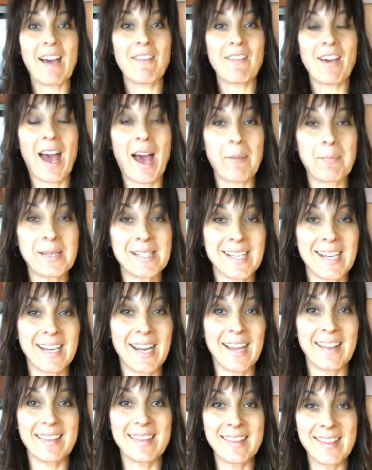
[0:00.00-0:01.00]
have a happy
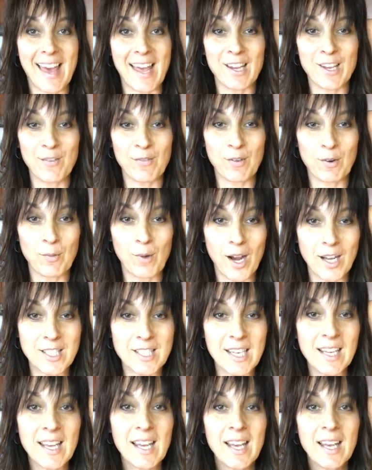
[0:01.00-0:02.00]
Sunday. Thank you for
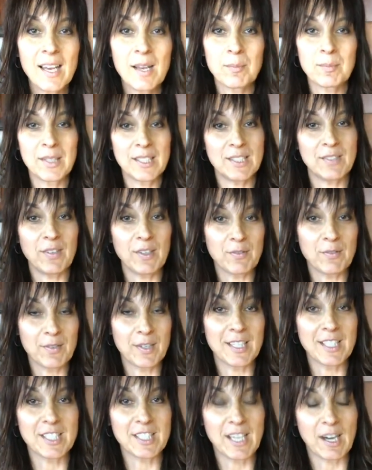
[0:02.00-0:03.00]
watching. Please feel
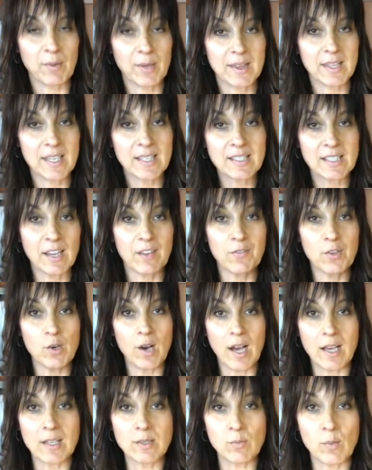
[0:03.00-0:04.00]
free to share with this. If you
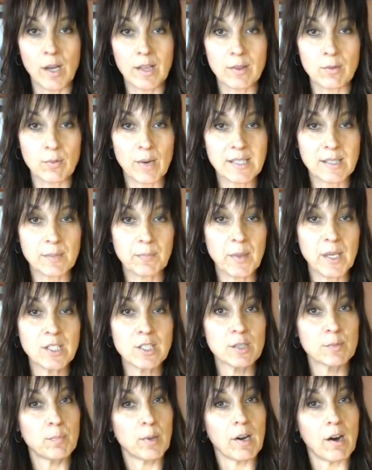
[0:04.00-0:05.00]
guys want the recipe,
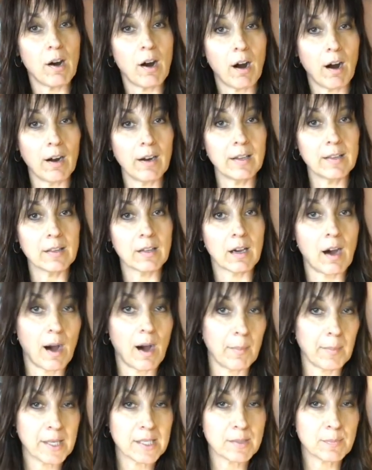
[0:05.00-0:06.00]
just put a heart in the
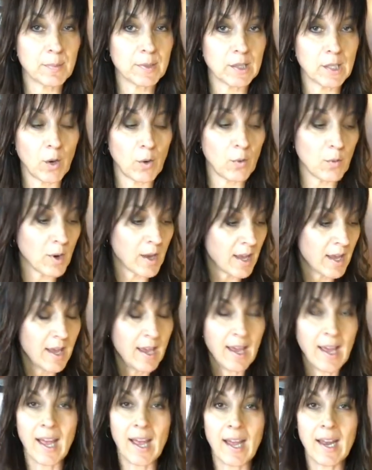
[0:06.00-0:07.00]
comments below
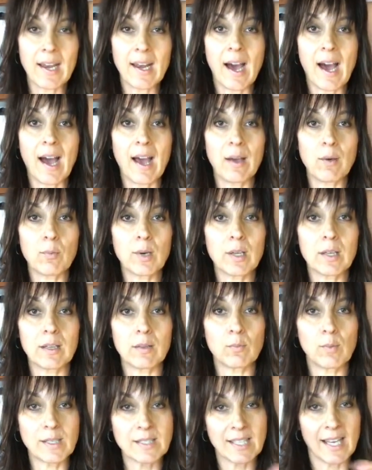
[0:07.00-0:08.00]
and I
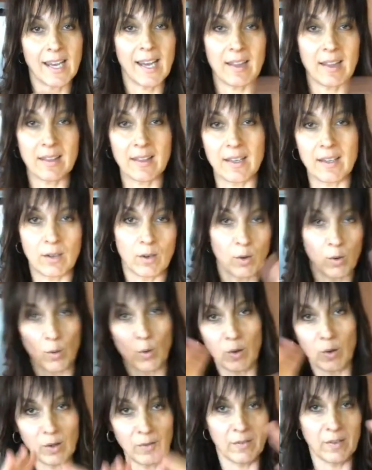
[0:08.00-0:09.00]
will, once I get the
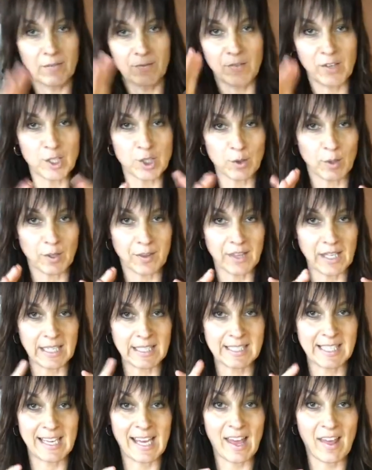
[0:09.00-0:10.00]
whole visual thing
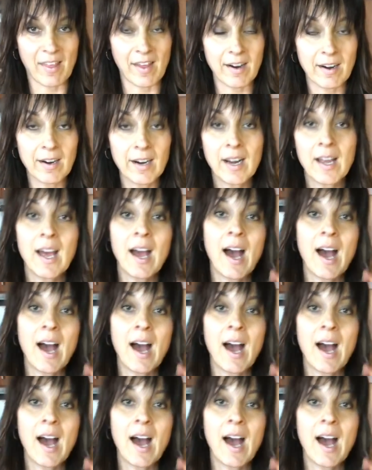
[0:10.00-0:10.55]
together,